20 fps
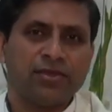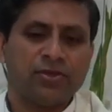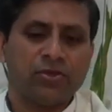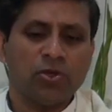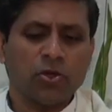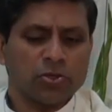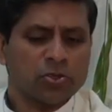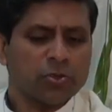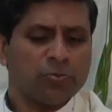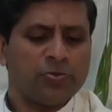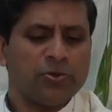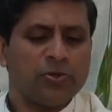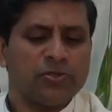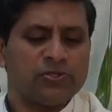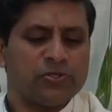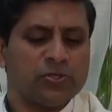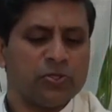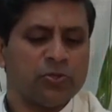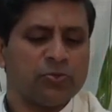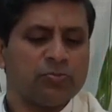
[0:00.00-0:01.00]
not to
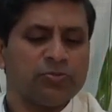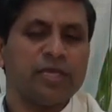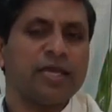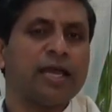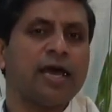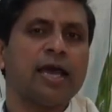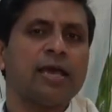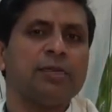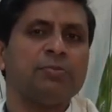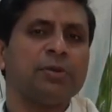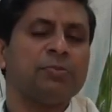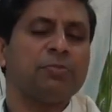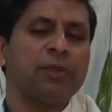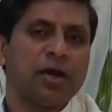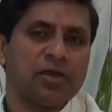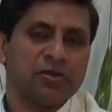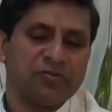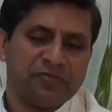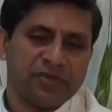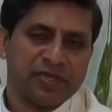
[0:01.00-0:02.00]
presume that I am a
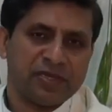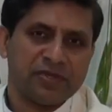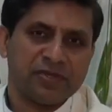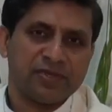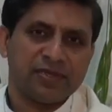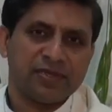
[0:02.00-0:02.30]
part of it,